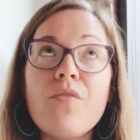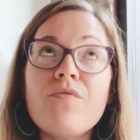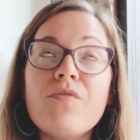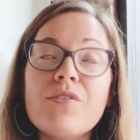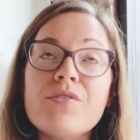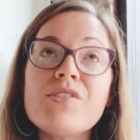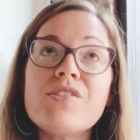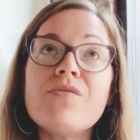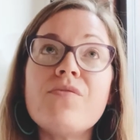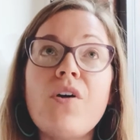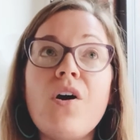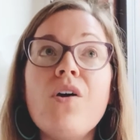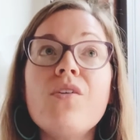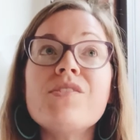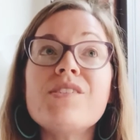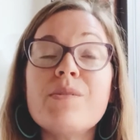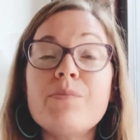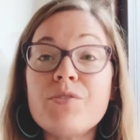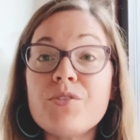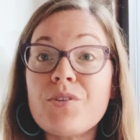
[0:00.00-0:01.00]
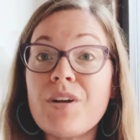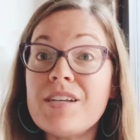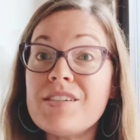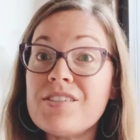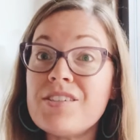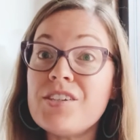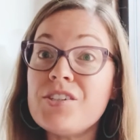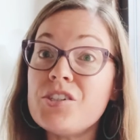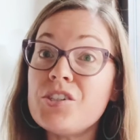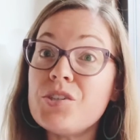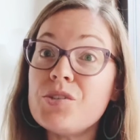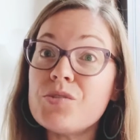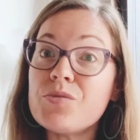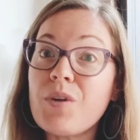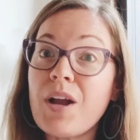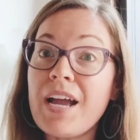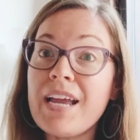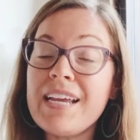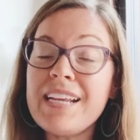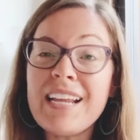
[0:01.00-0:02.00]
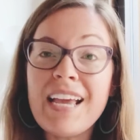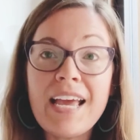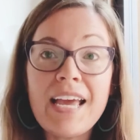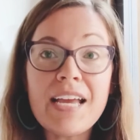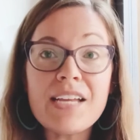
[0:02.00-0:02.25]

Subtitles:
first of all, some trust issues, right?